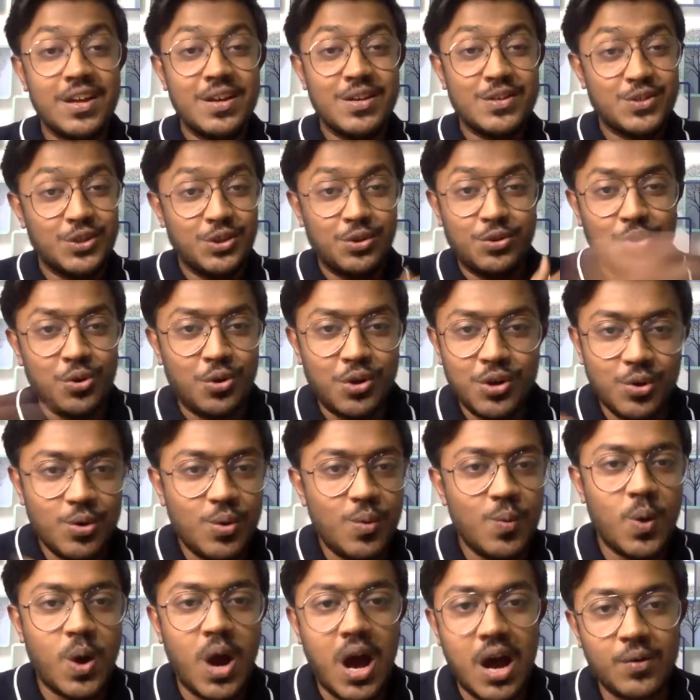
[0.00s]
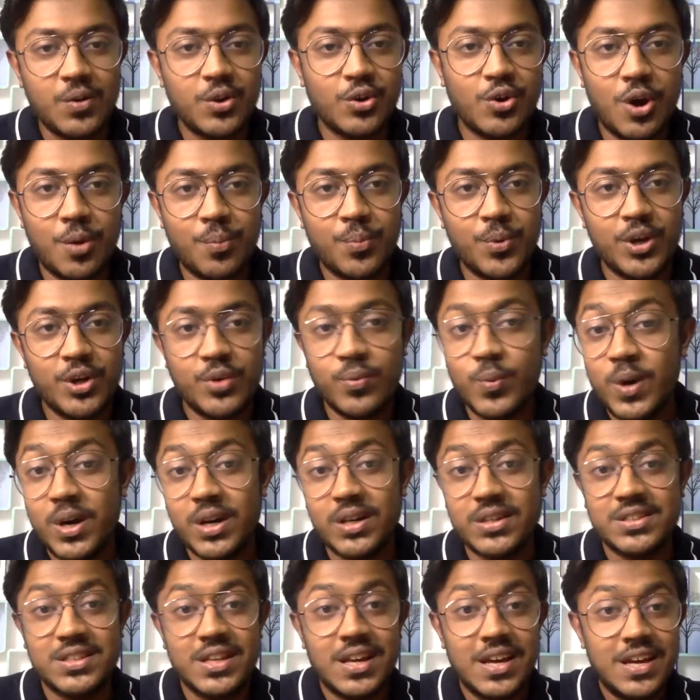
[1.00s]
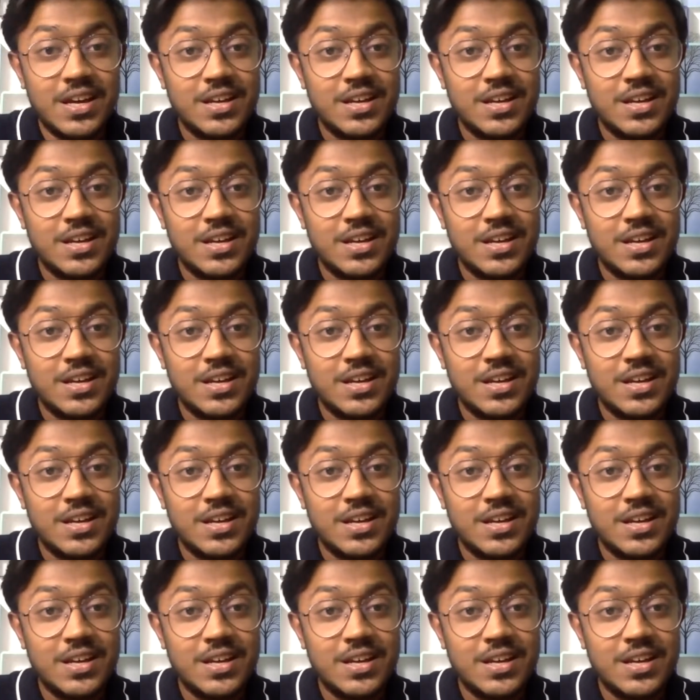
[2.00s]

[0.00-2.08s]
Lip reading: so you don't know how the corporate works.